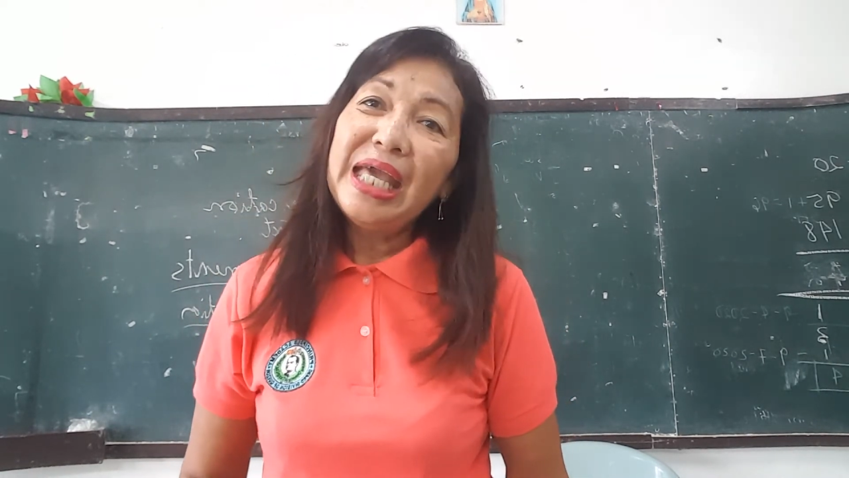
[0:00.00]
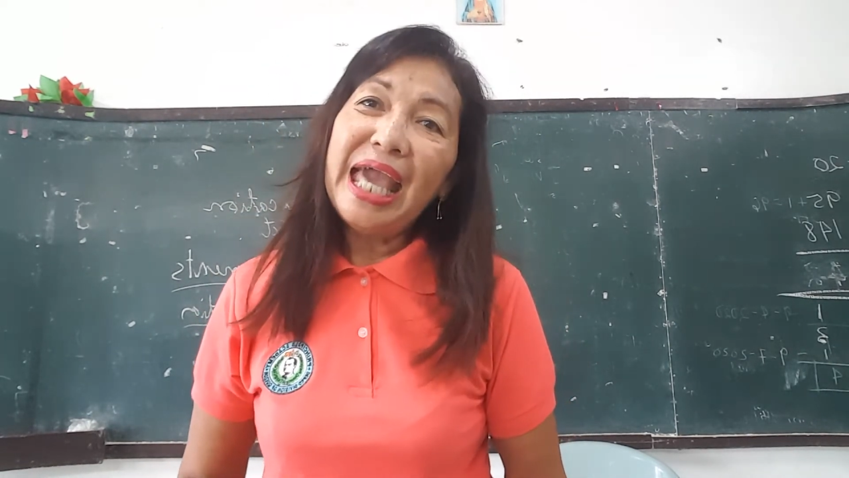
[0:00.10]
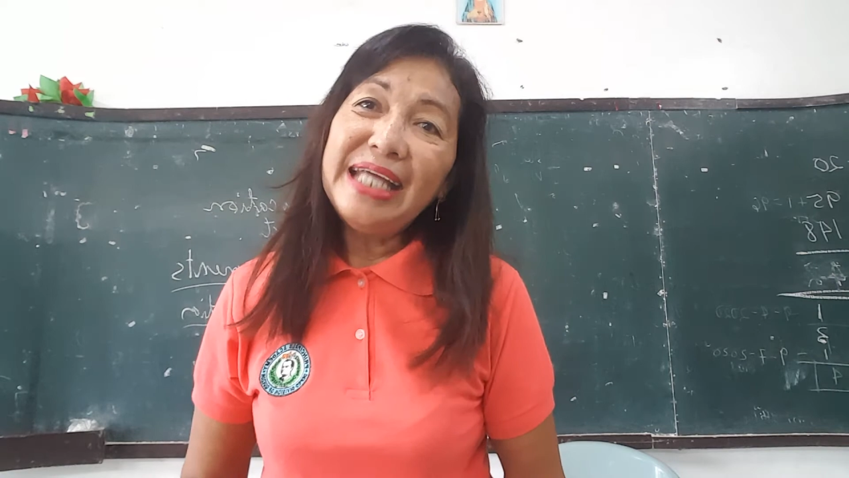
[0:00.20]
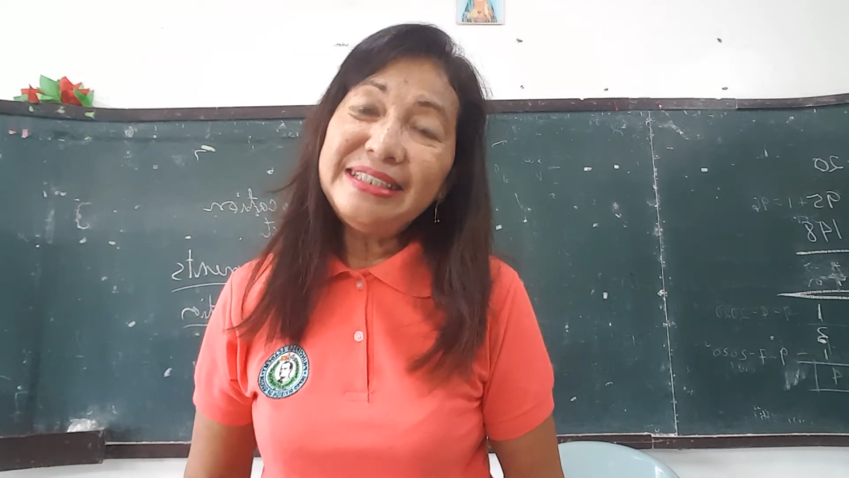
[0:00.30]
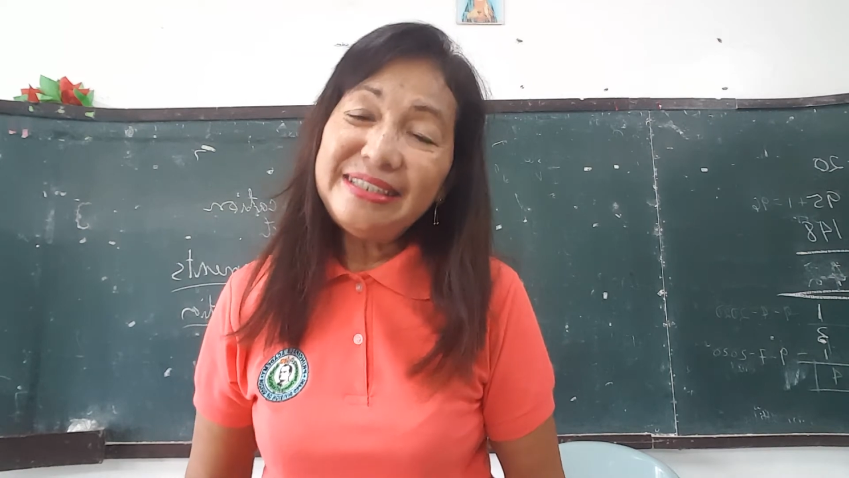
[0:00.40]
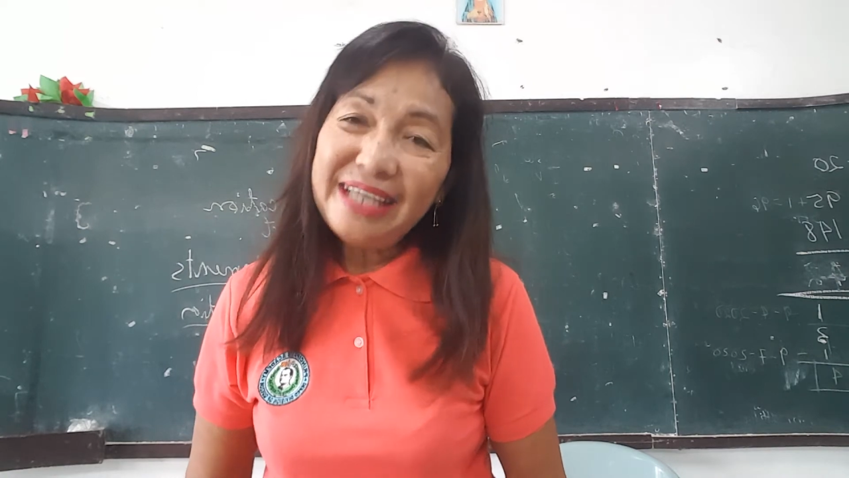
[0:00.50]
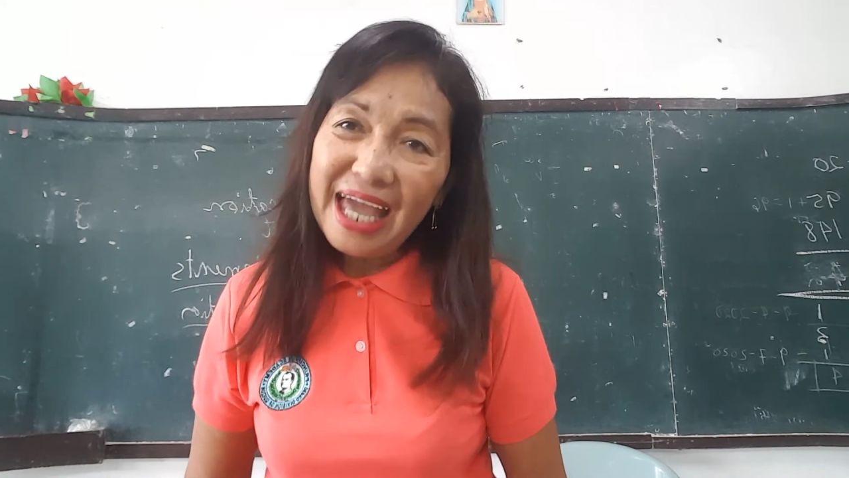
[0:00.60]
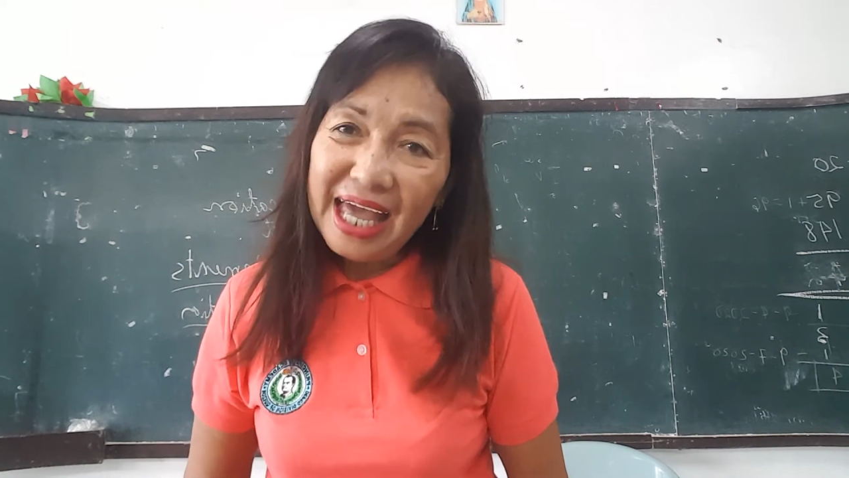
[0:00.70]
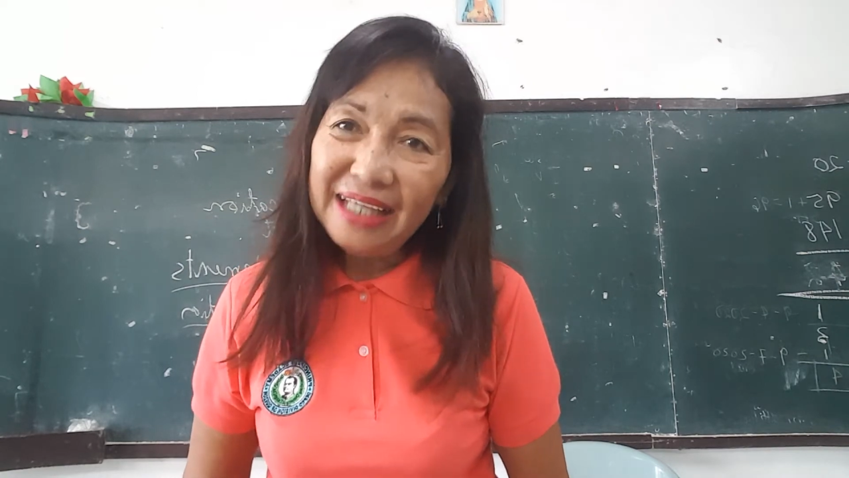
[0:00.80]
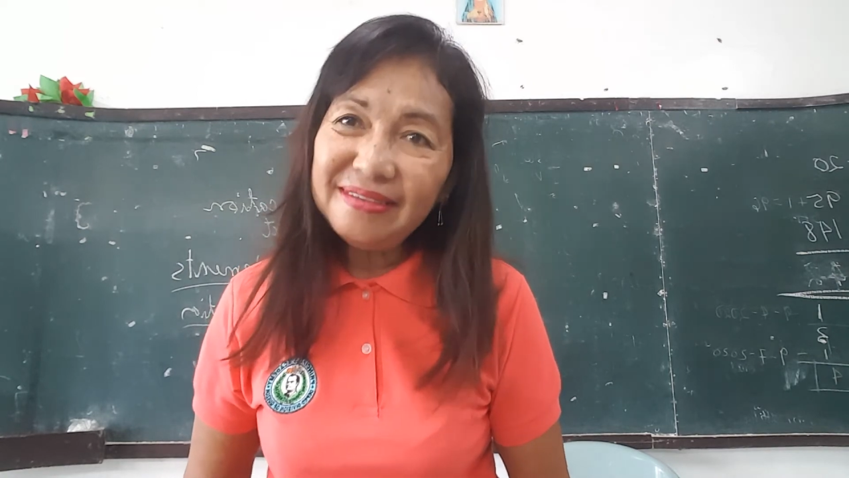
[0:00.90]
And
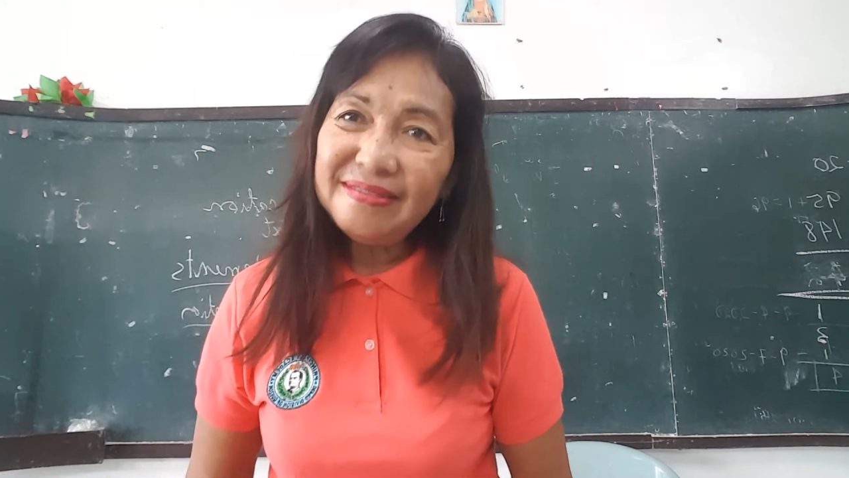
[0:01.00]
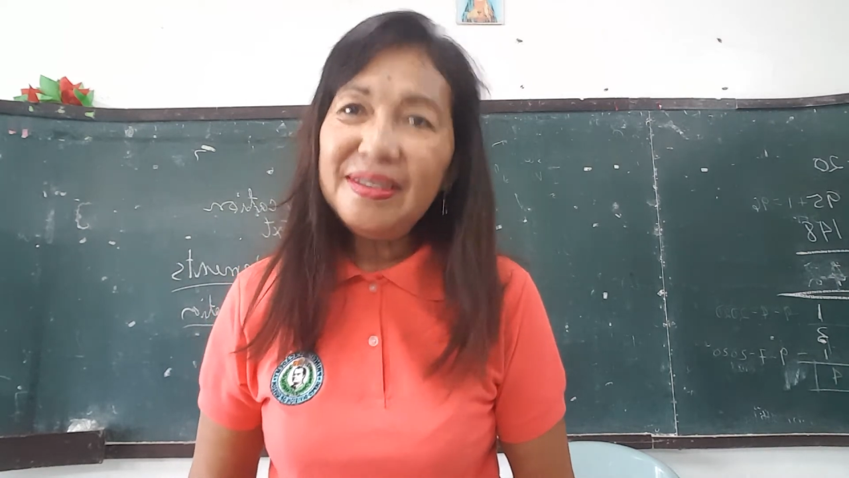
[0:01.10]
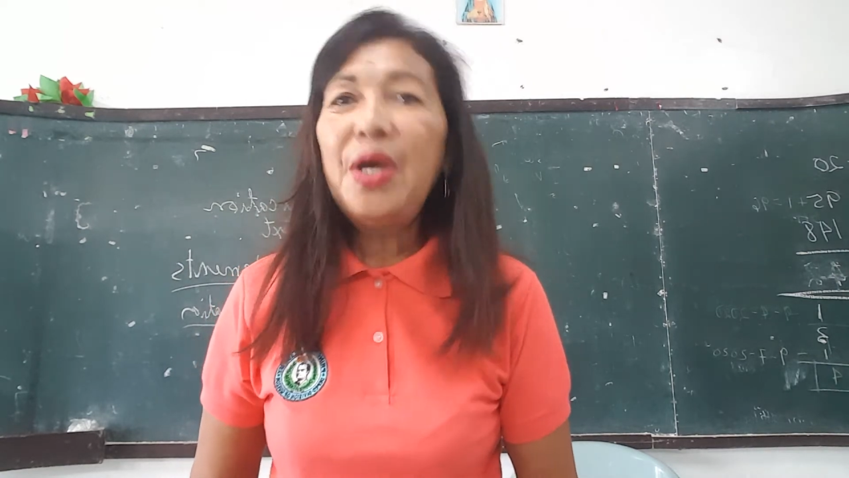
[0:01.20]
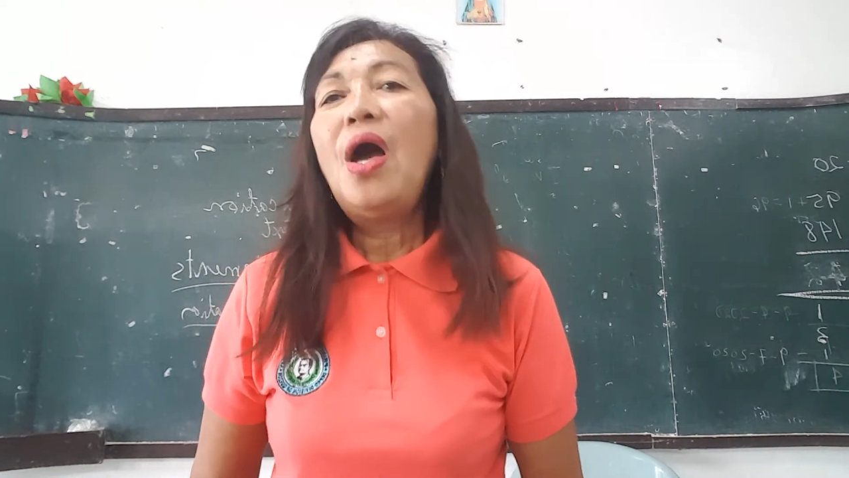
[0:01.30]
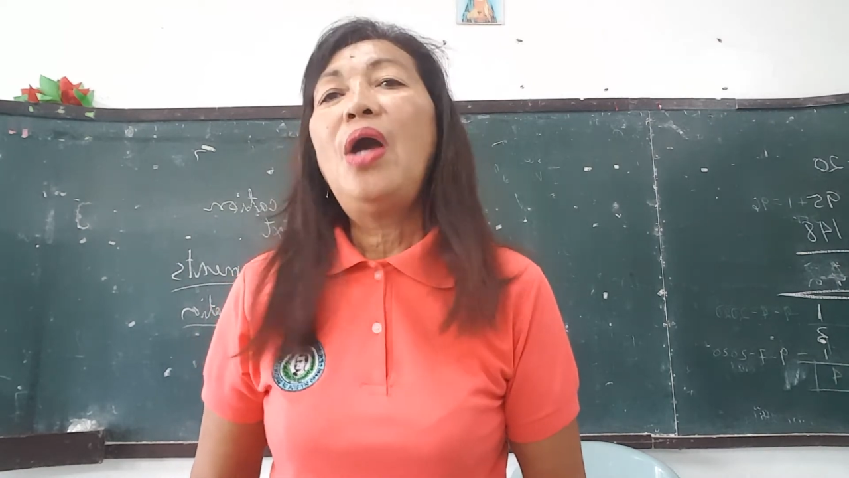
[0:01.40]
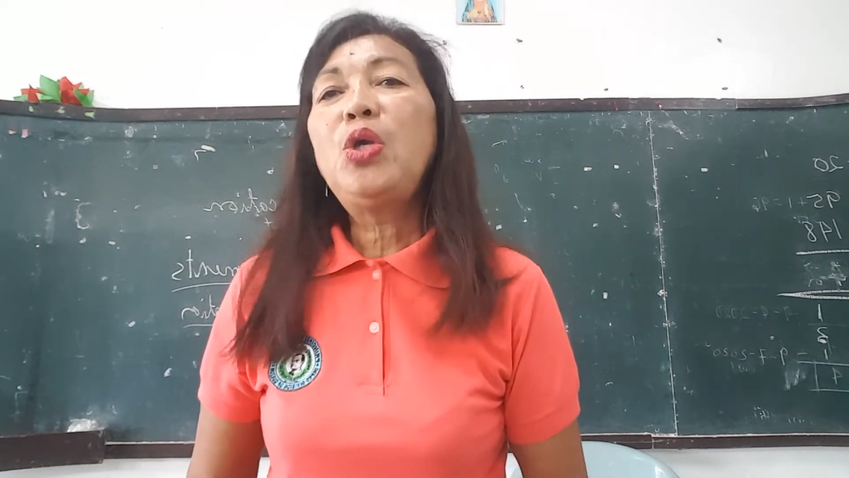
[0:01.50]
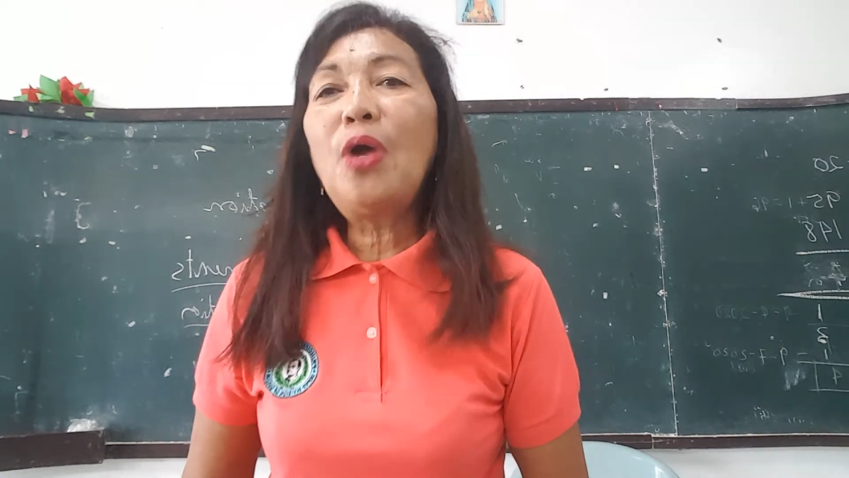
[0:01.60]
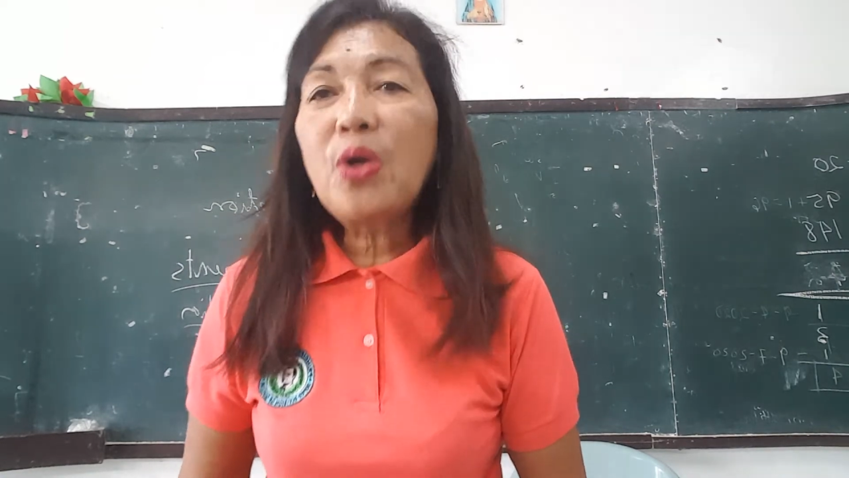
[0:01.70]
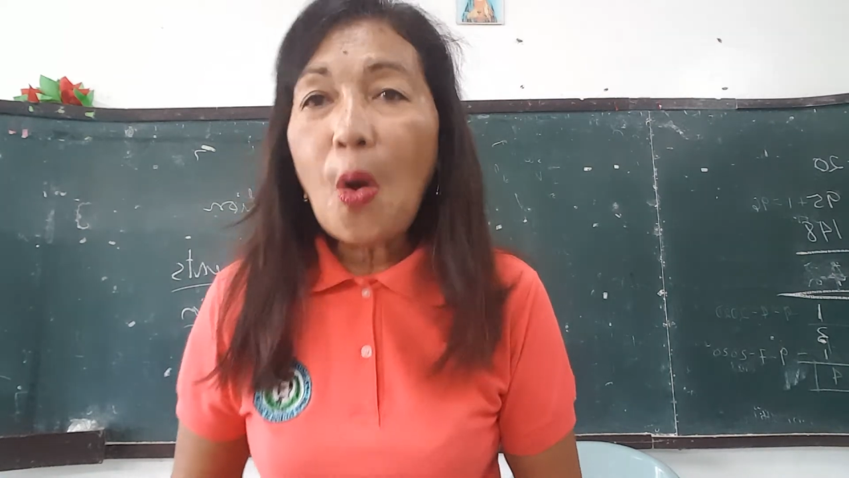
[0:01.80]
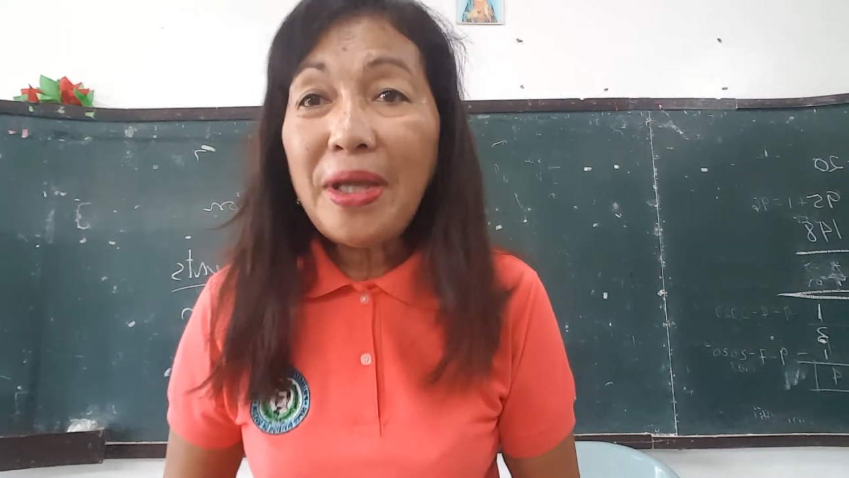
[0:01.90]
then
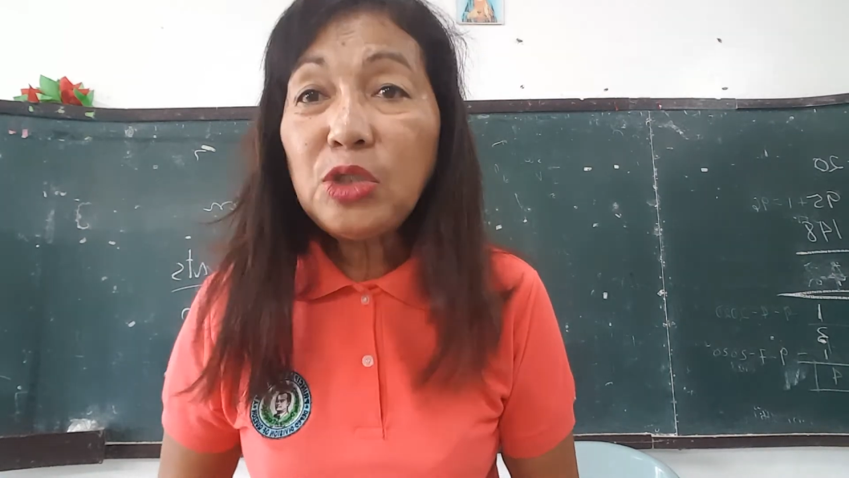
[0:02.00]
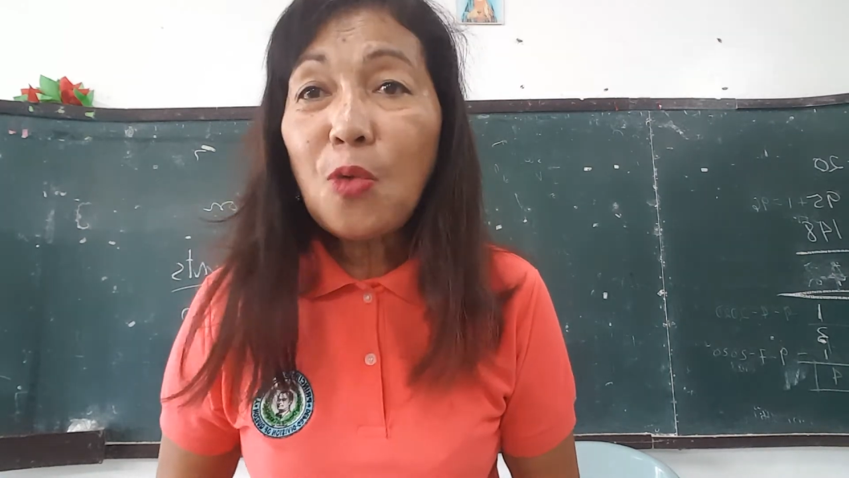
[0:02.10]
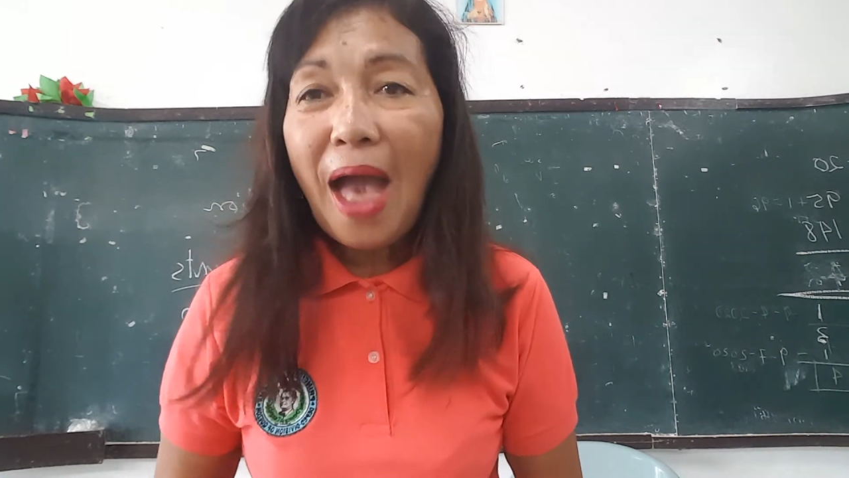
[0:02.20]
you're going to